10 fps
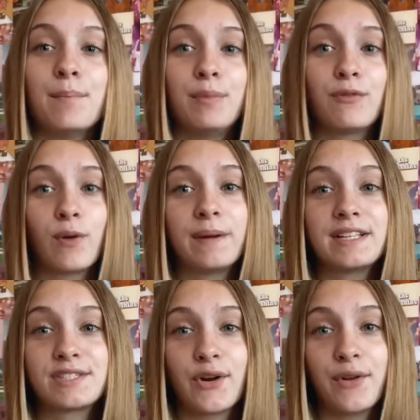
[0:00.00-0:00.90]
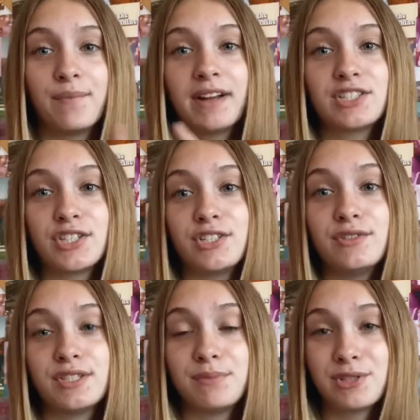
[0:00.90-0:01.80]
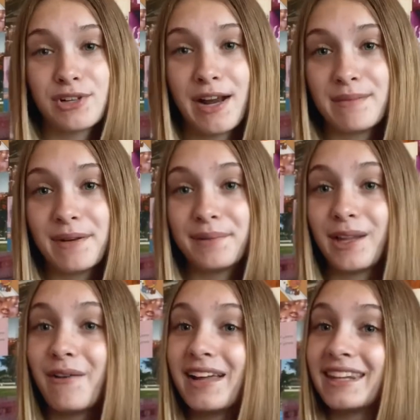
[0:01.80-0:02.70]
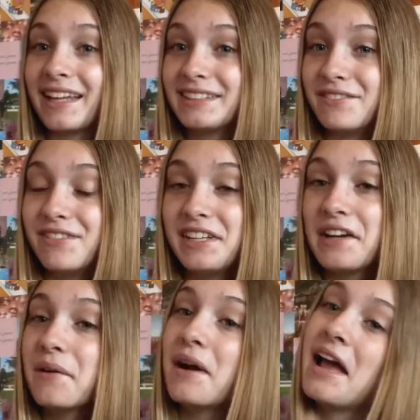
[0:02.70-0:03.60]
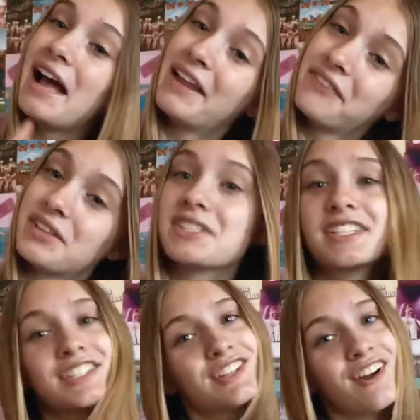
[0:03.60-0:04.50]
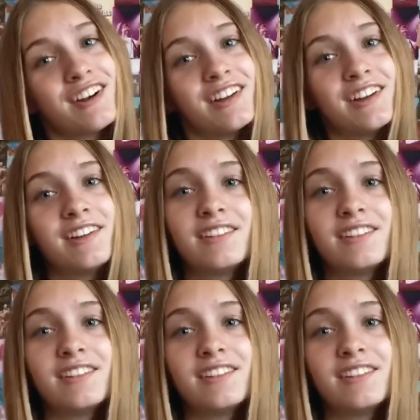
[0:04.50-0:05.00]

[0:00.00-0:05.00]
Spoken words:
Before we get started, make sure to subscribe down below and like the video, and let's get started.